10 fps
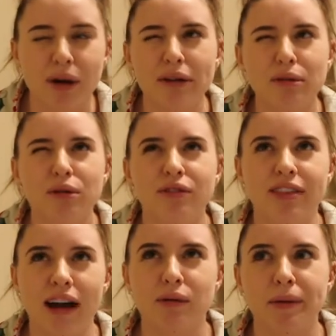So I don't know if
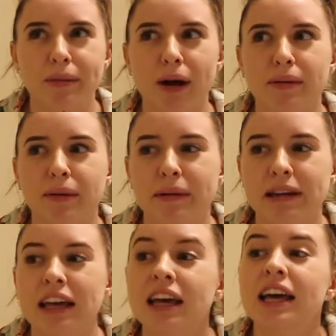that would be a problem. I
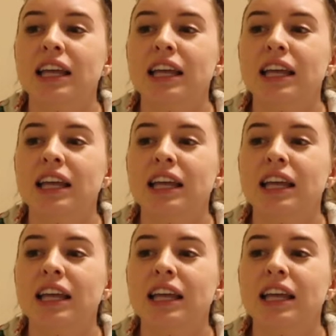mean,